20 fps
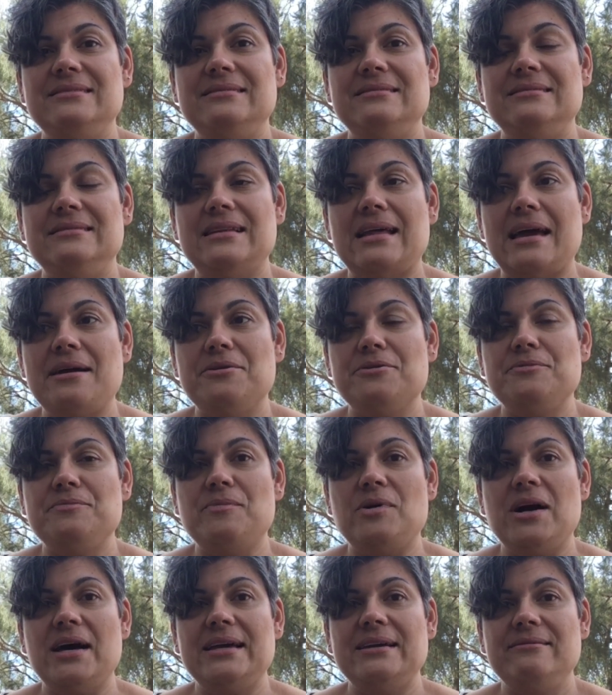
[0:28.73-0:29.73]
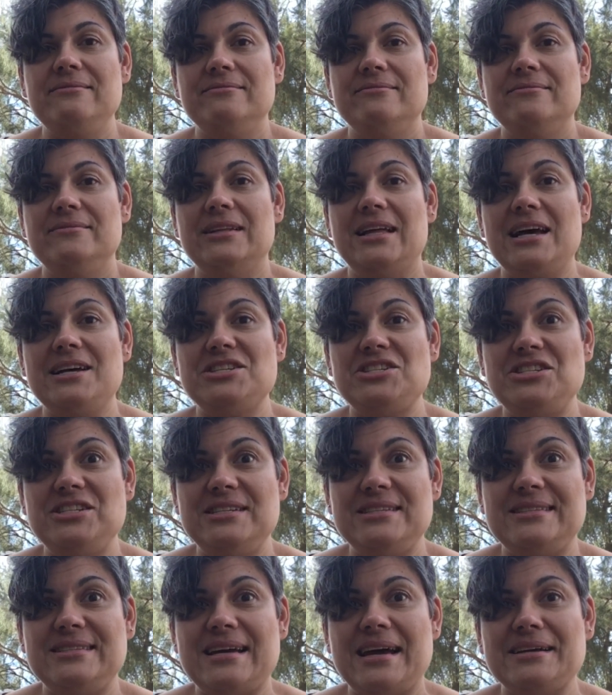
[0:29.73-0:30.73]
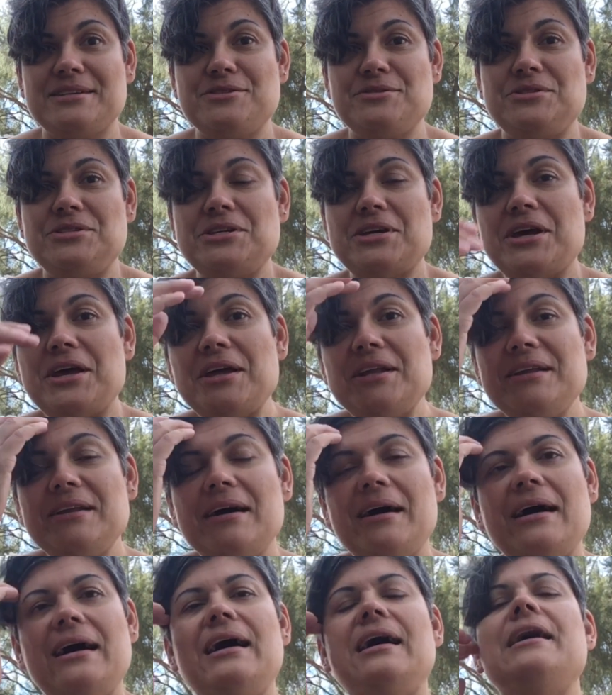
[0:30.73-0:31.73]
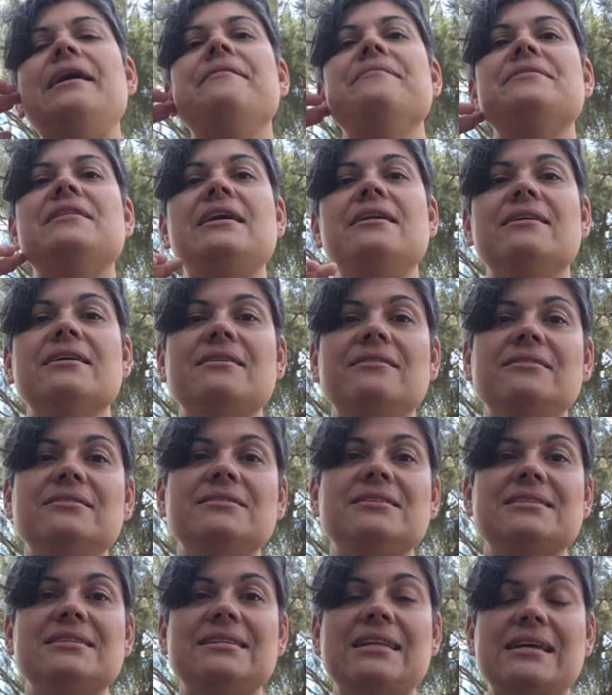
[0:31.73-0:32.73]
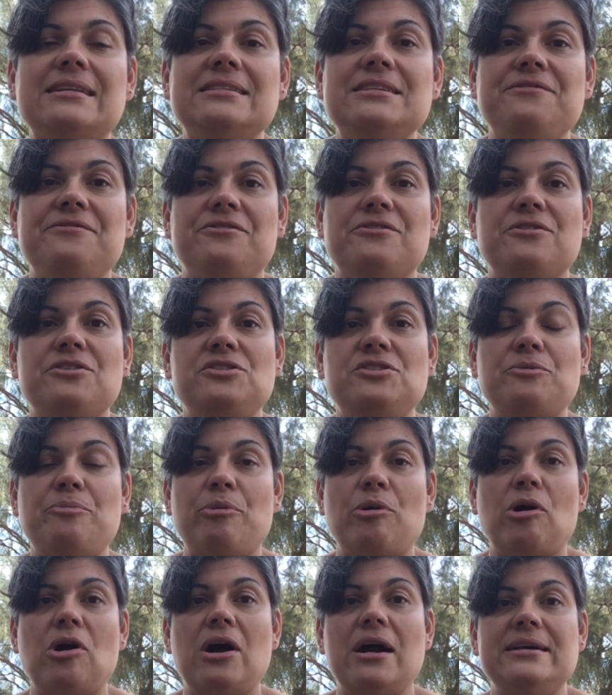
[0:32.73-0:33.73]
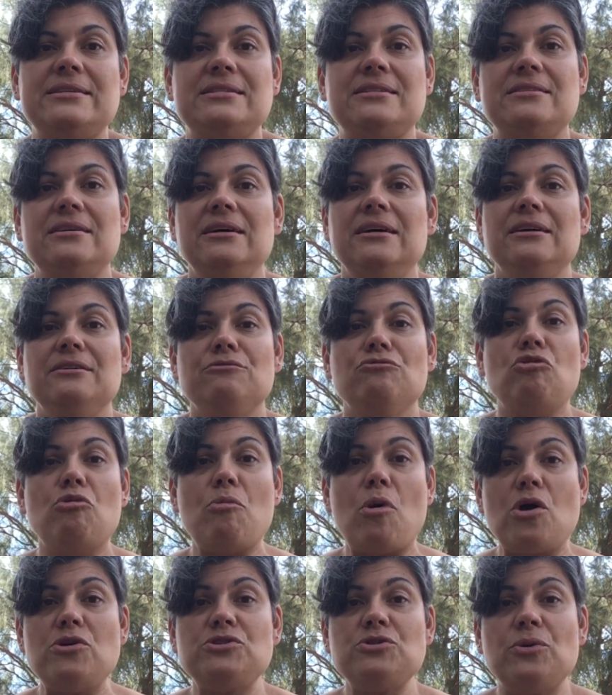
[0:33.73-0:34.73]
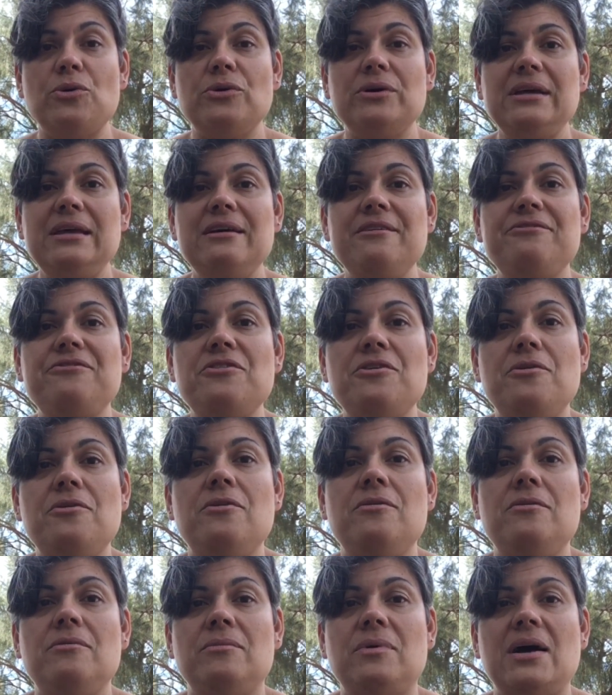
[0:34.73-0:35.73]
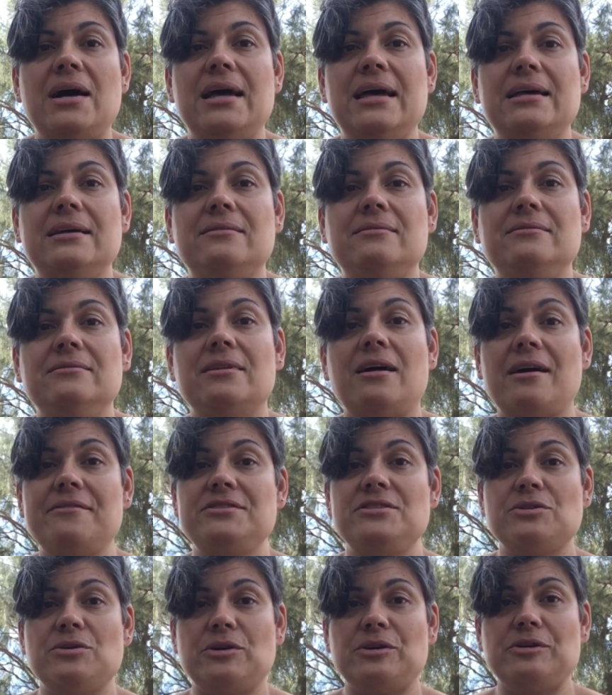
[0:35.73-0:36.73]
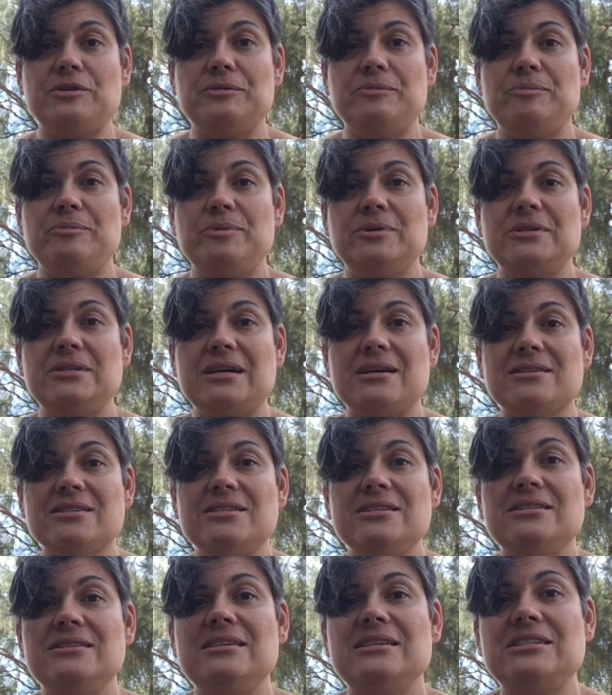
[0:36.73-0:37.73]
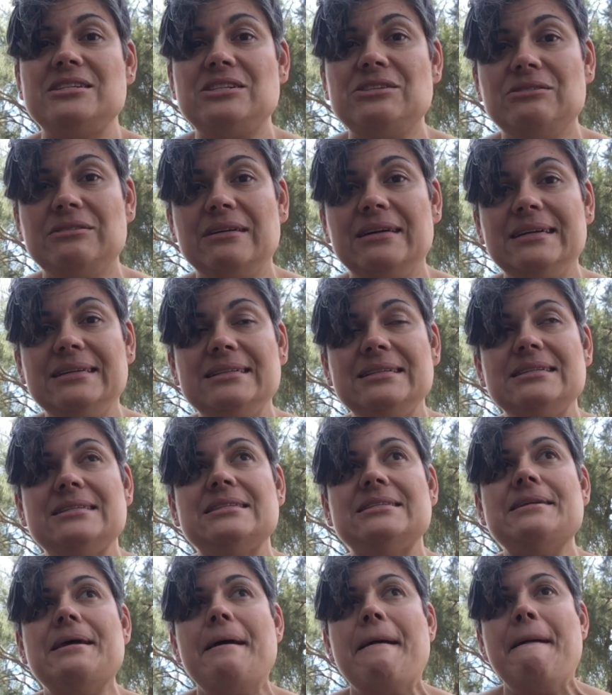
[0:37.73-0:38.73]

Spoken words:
nailed my last year's tax return. Then I got selected for a surprise remote audit for my livestock production assurance.